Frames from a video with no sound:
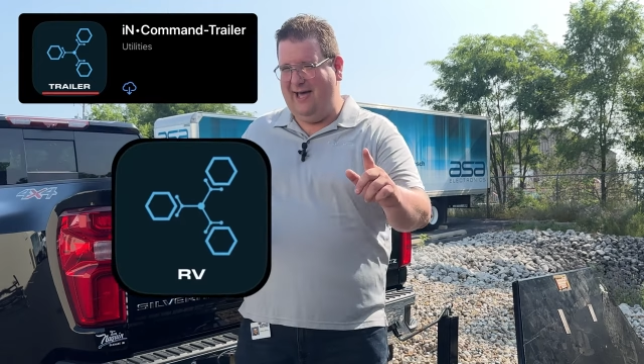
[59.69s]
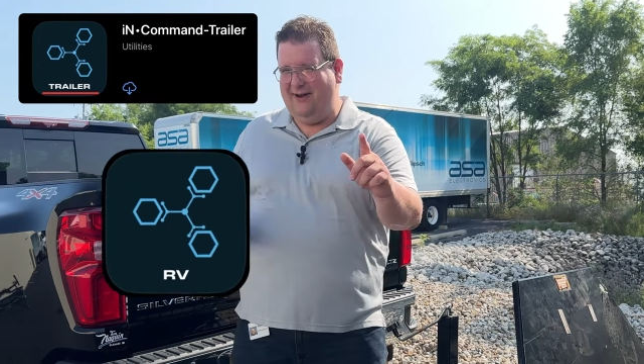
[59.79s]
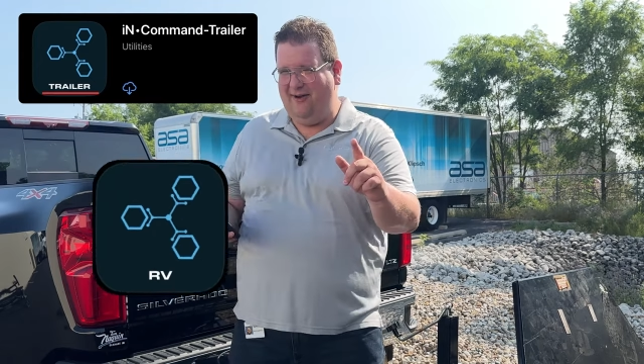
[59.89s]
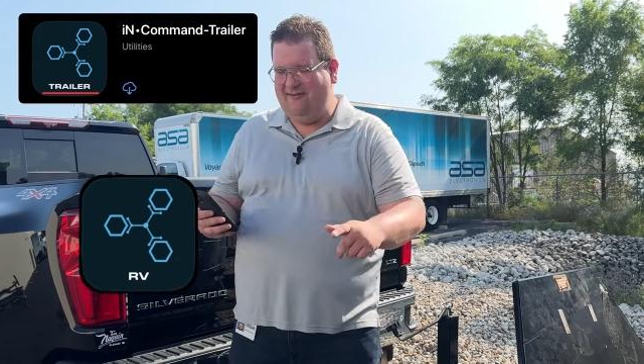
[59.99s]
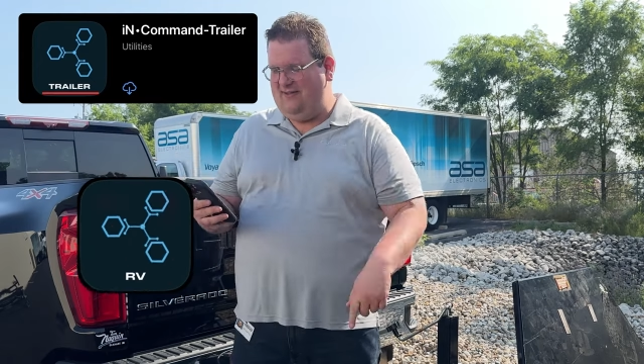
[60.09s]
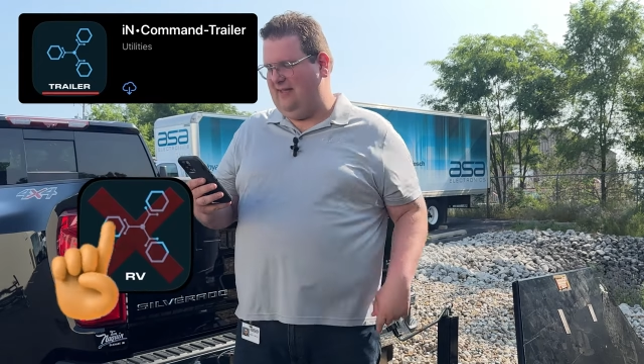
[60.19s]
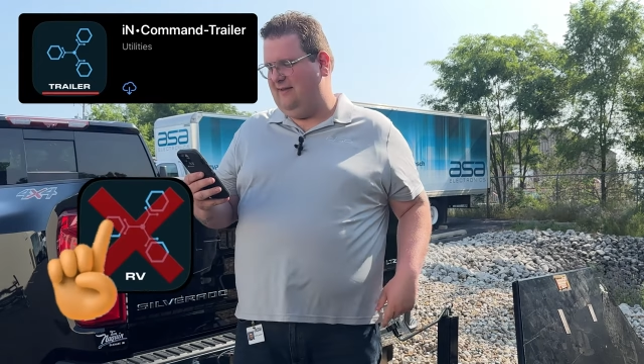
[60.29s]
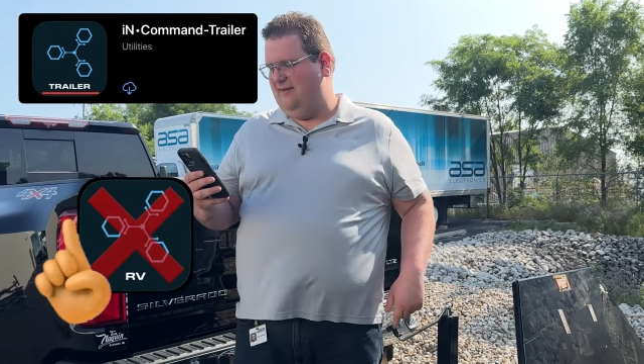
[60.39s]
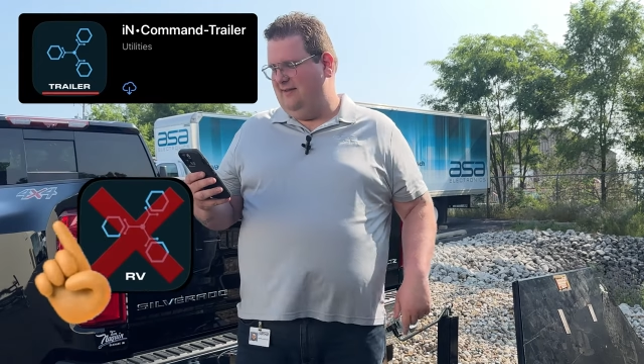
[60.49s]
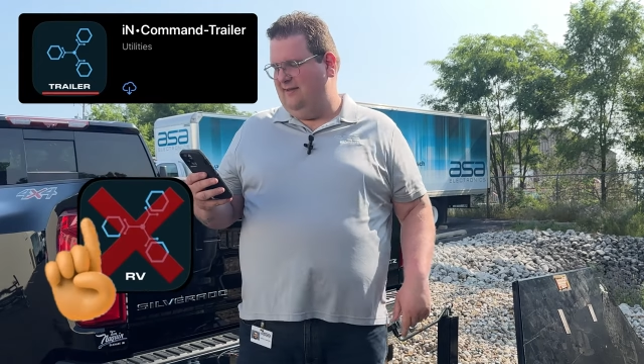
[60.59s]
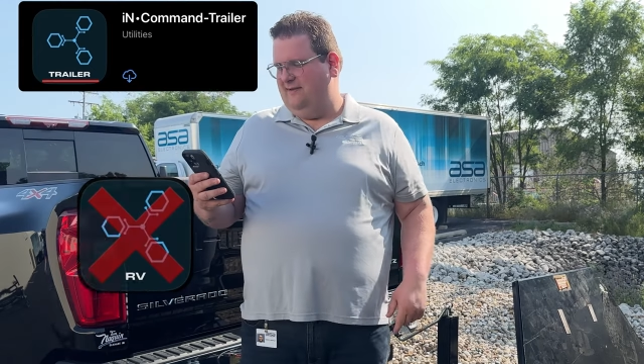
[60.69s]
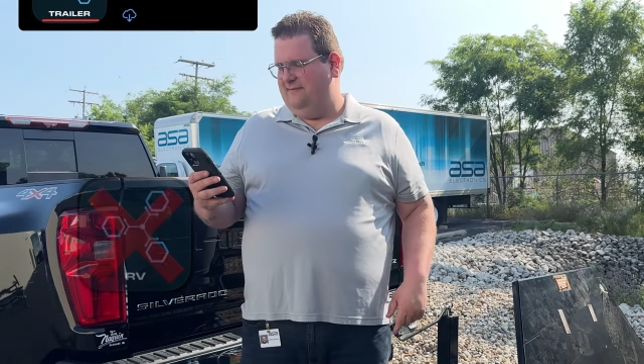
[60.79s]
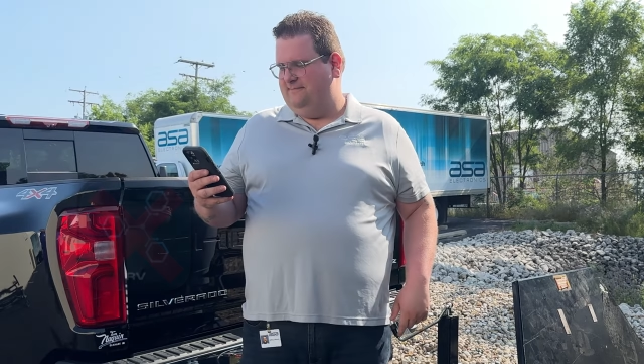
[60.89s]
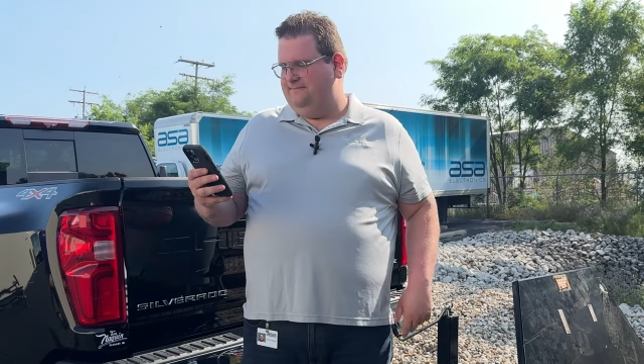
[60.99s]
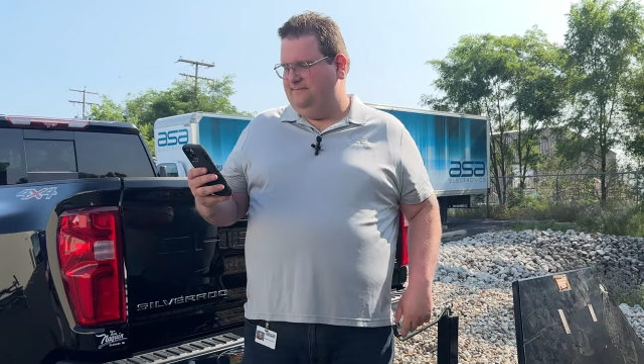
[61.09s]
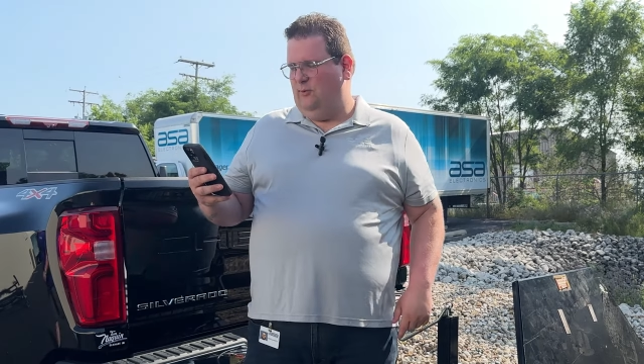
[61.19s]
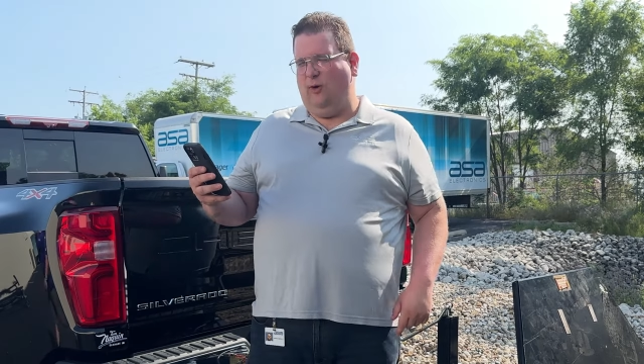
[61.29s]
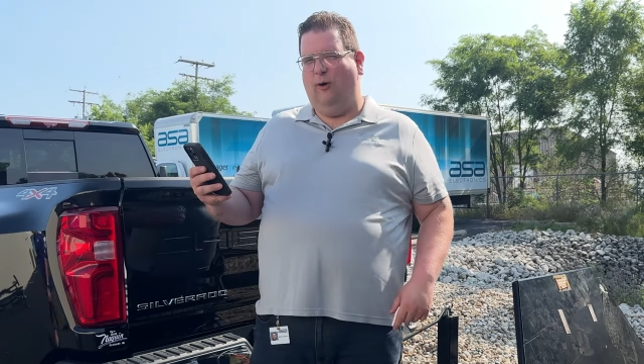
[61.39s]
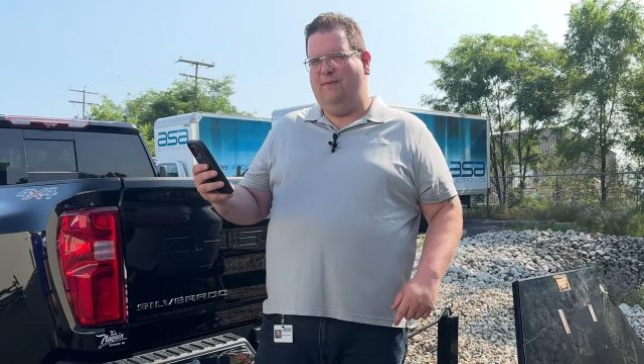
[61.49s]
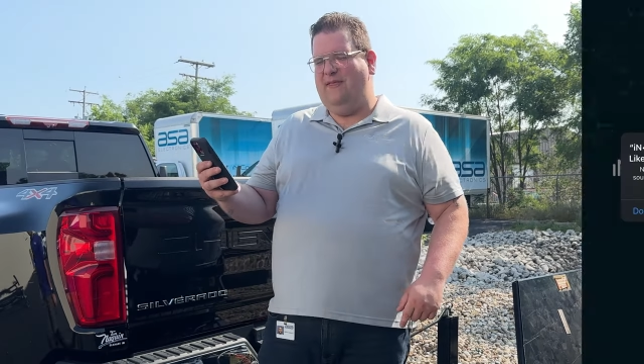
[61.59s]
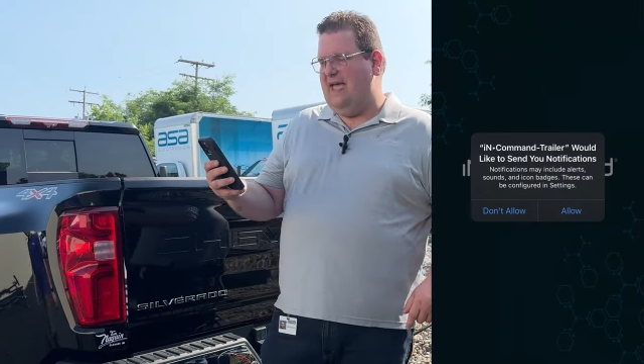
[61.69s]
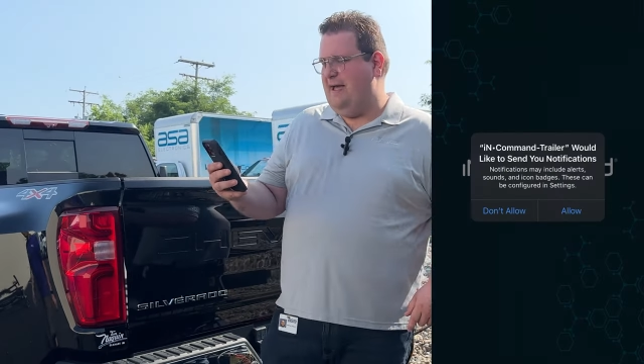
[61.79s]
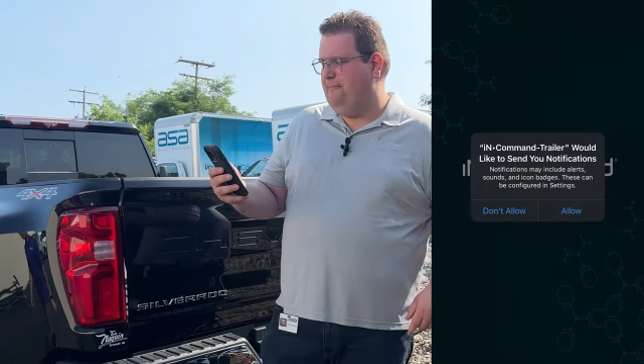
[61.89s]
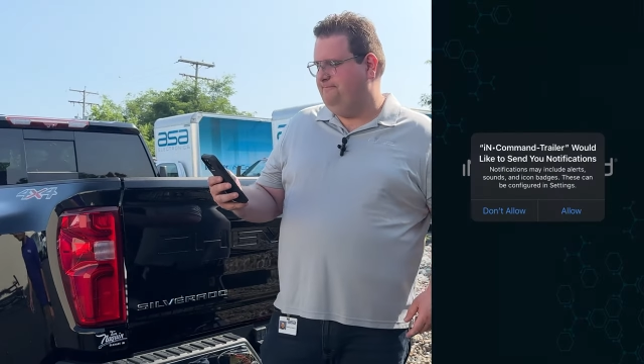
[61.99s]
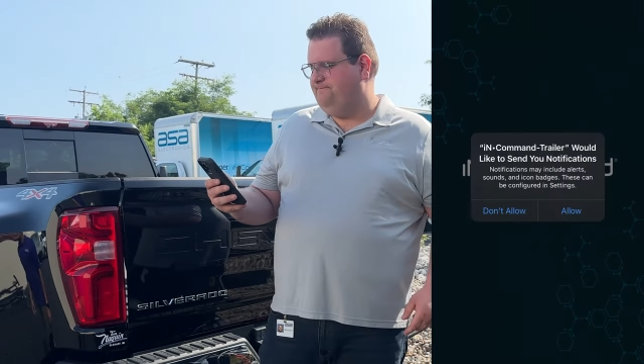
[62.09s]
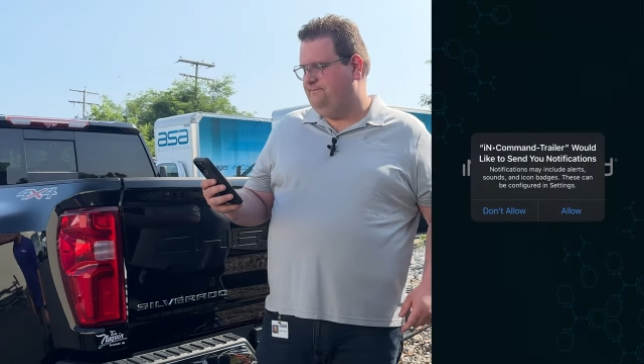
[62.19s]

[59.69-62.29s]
not R V. We'll open the app.